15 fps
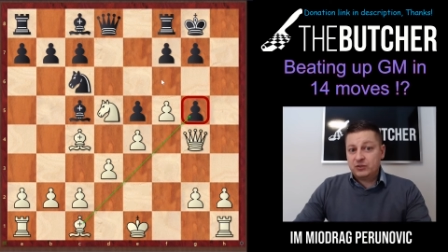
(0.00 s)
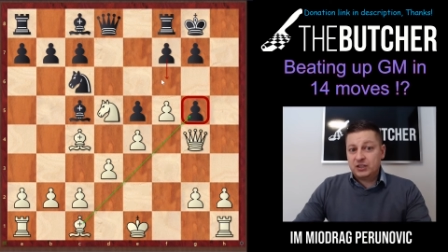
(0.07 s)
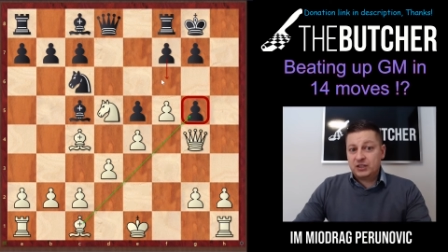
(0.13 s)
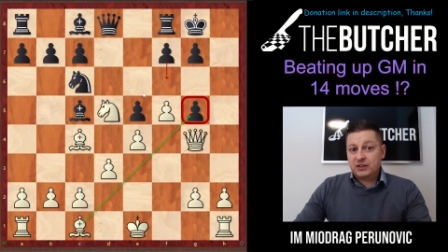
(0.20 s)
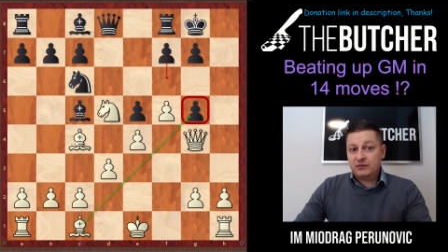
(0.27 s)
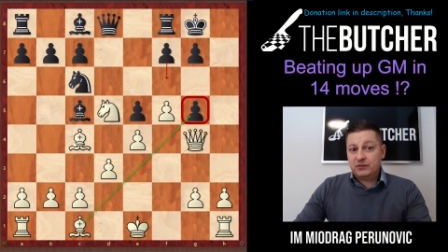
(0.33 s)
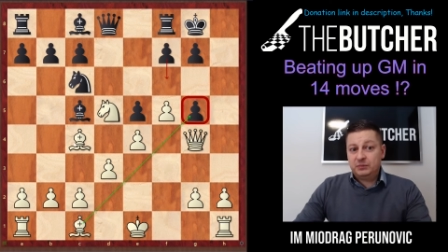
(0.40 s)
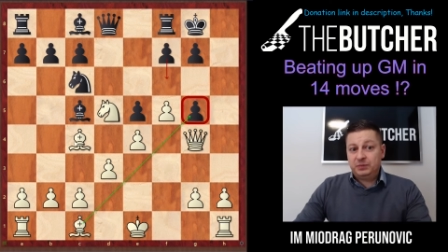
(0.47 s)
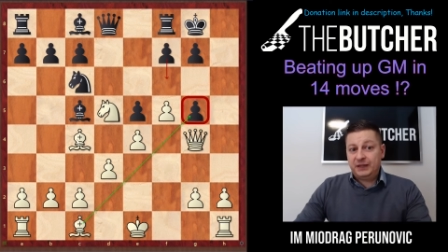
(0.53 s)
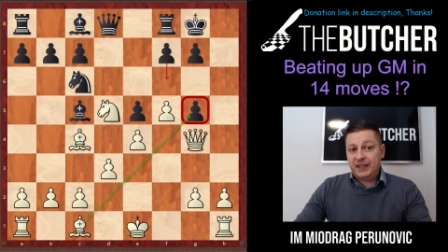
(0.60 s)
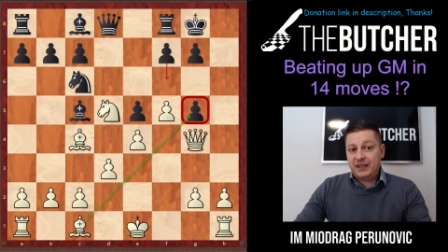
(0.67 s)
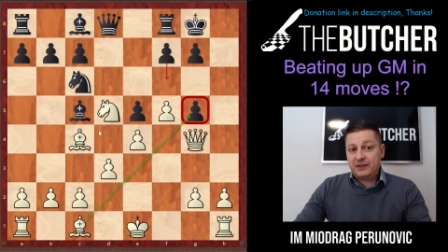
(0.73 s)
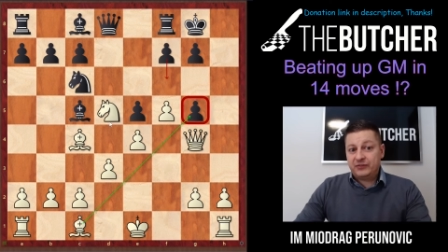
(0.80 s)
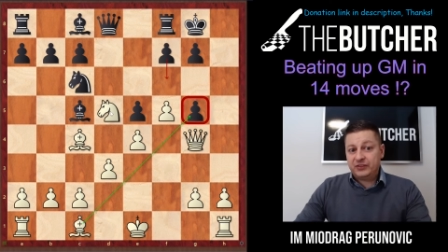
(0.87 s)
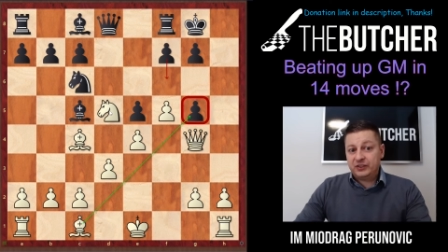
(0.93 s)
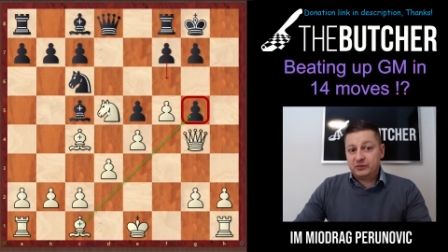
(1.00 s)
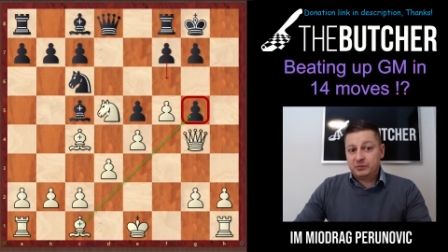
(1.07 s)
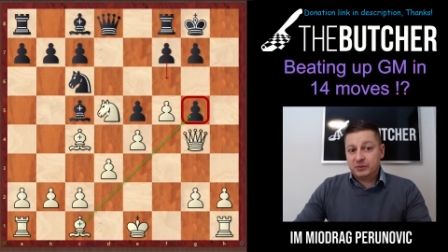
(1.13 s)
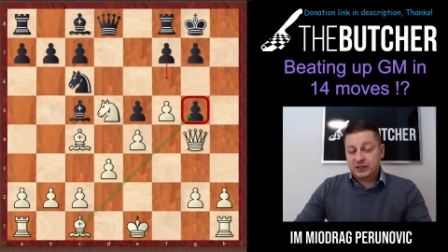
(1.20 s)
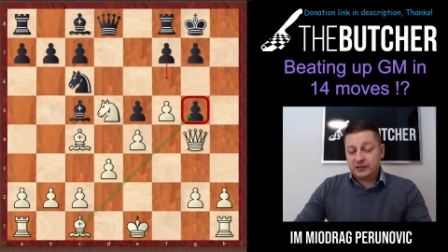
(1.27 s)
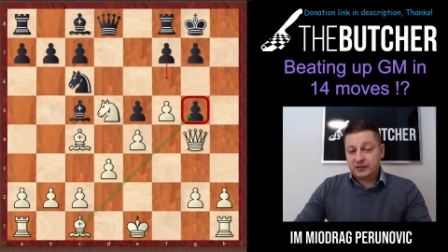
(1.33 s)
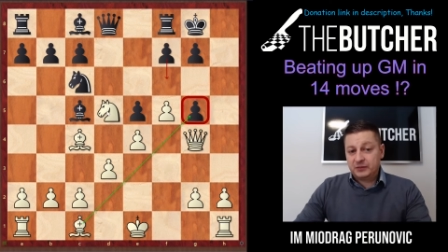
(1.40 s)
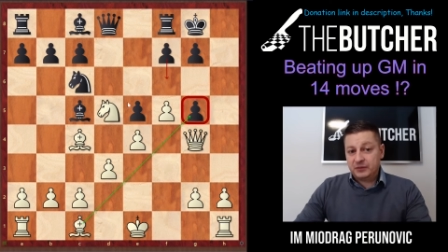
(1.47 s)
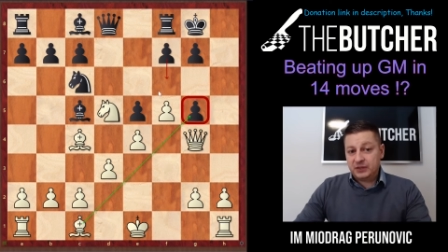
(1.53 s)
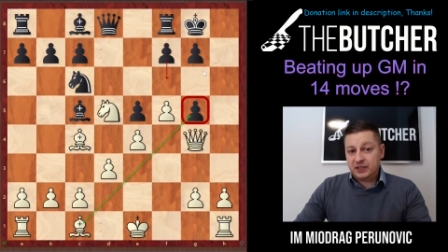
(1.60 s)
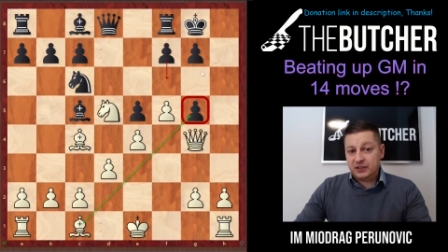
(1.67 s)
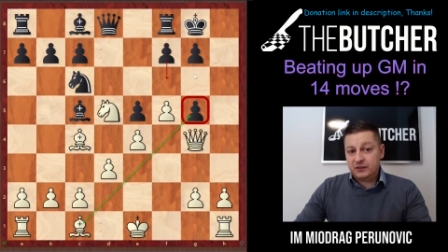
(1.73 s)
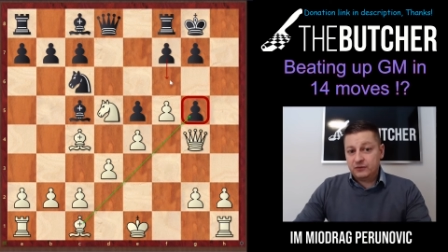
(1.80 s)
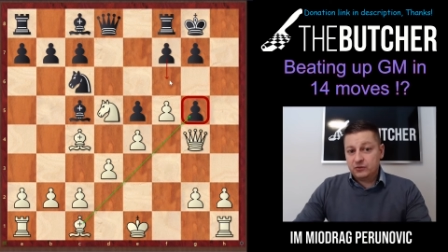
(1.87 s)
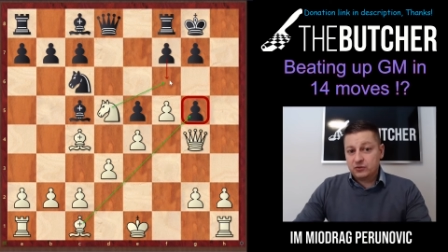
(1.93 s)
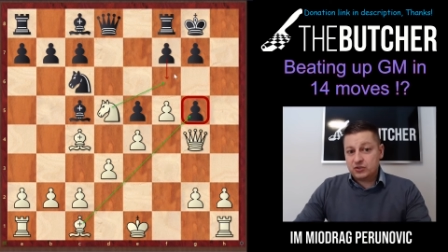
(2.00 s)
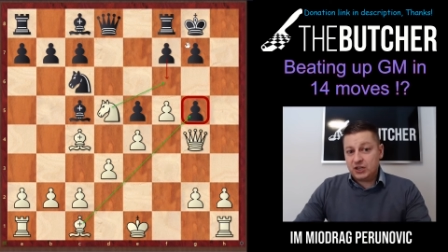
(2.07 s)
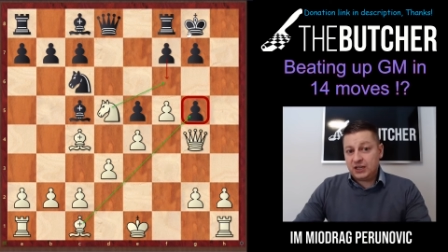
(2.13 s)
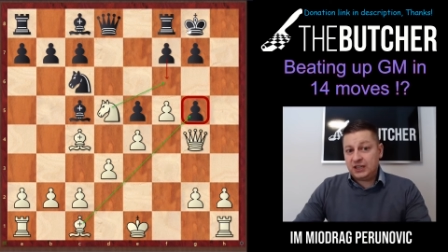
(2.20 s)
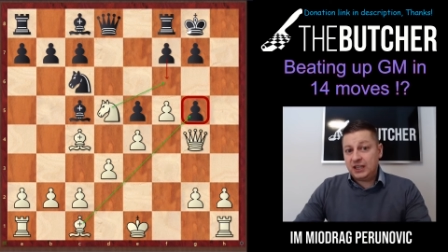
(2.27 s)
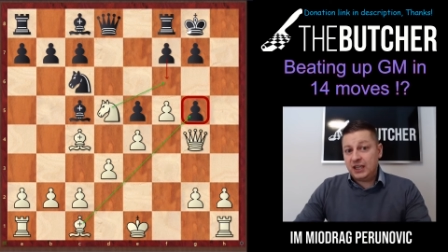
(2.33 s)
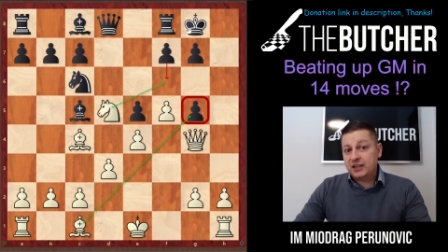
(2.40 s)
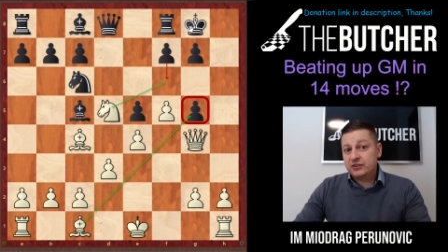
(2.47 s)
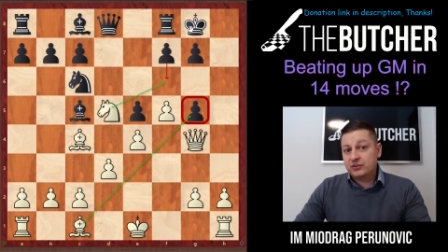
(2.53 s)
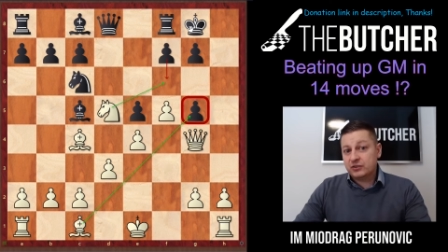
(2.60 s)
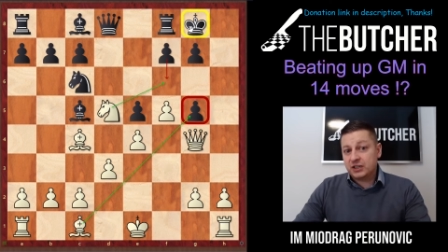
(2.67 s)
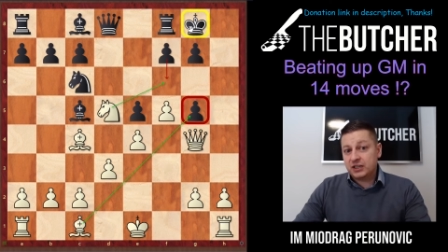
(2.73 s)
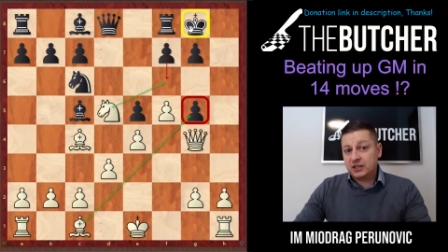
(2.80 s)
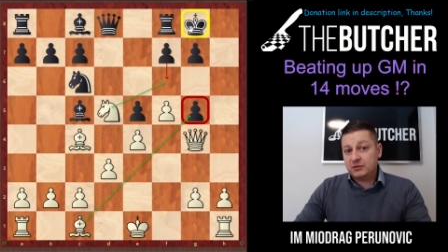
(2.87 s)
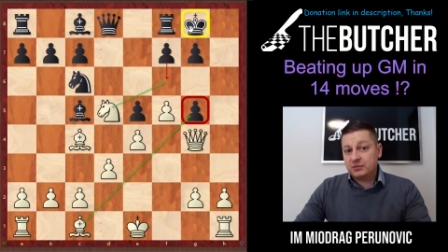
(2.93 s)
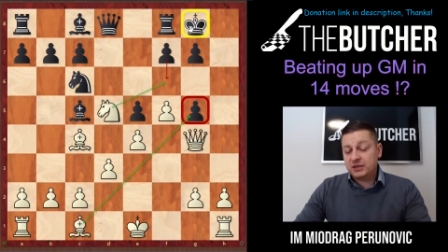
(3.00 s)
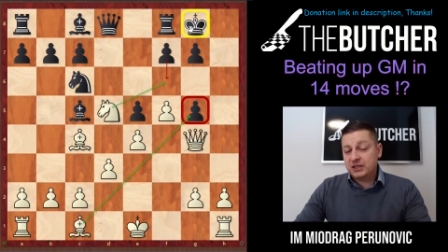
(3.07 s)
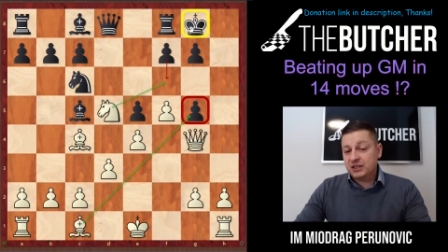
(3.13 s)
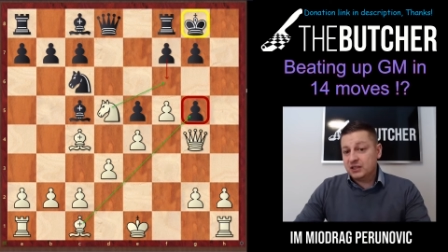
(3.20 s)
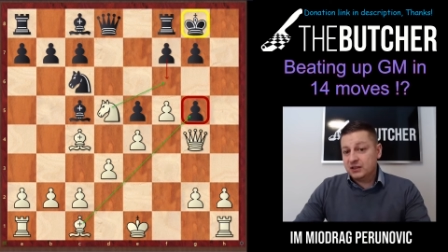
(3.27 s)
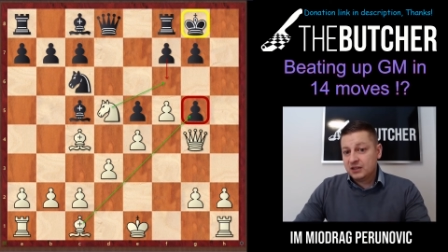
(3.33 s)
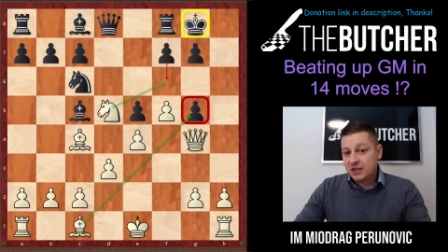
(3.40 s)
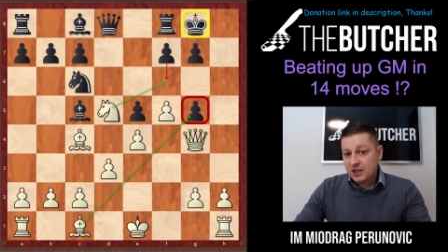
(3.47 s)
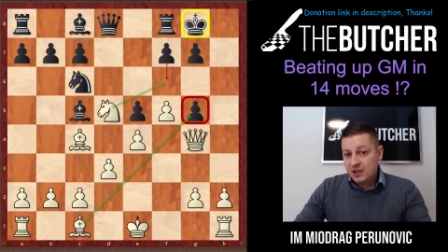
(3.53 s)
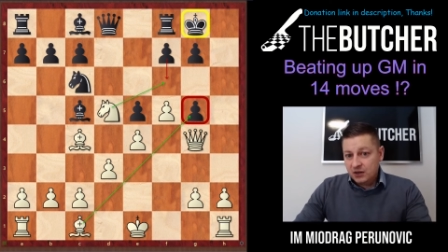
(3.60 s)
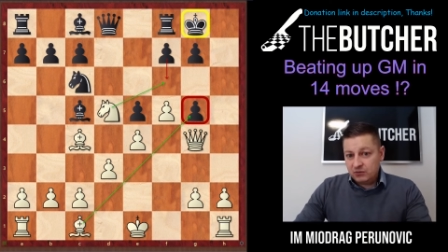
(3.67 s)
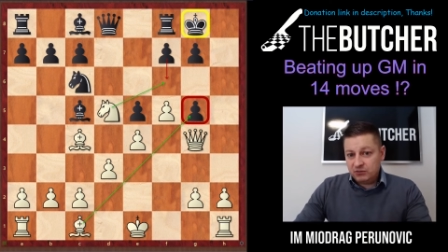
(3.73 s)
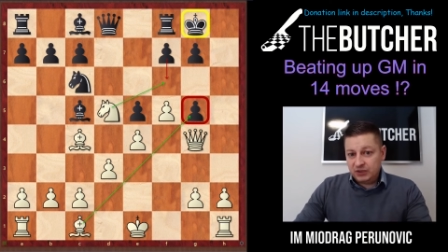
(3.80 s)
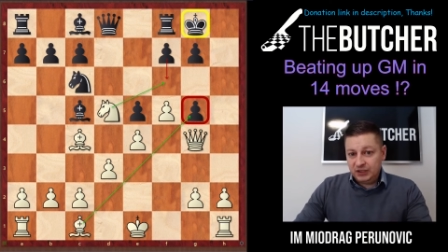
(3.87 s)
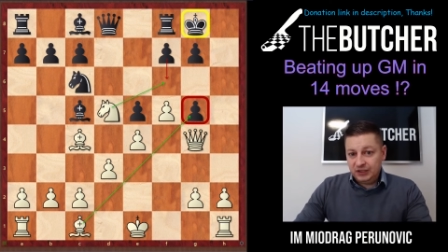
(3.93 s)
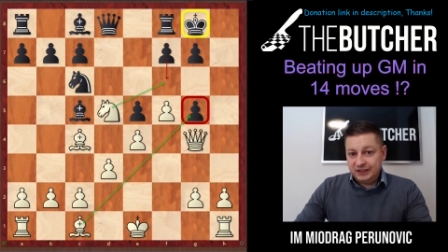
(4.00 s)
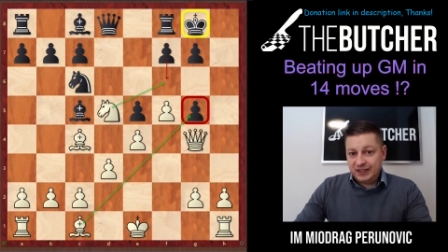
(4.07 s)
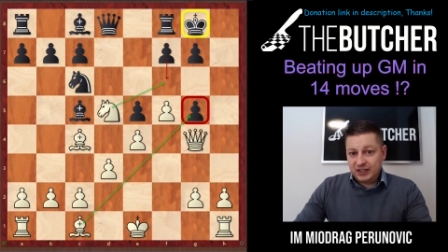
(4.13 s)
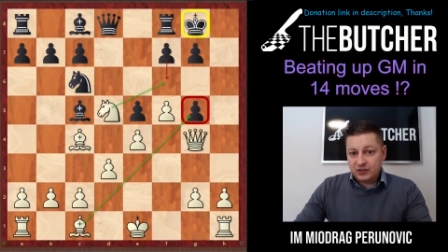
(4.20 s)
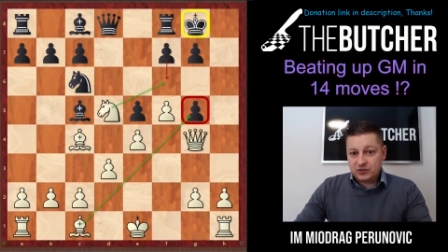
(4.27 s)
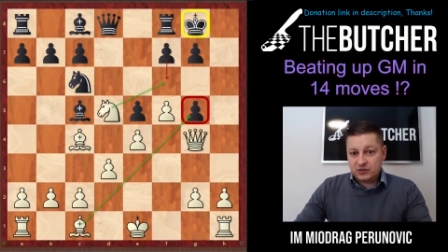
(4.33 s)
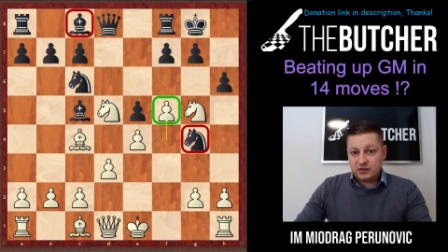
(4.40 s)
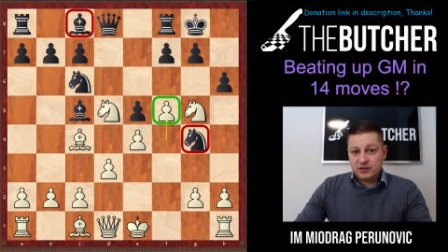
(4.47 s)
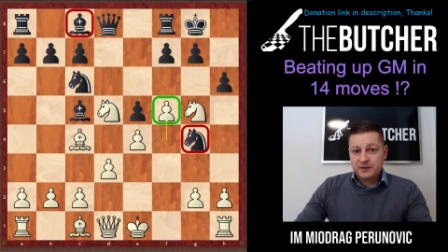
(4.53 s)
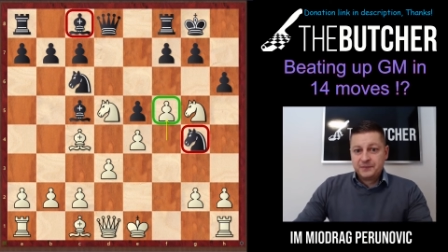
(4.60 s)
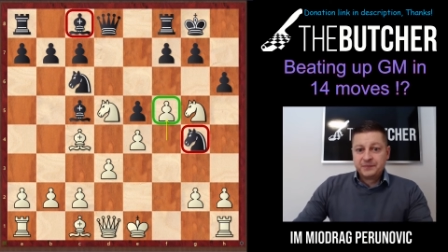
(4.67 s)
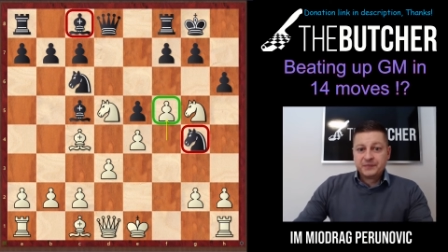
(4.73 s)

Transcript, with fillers: You can never play f6 because I'm going to give you check and you're going to be in real danger.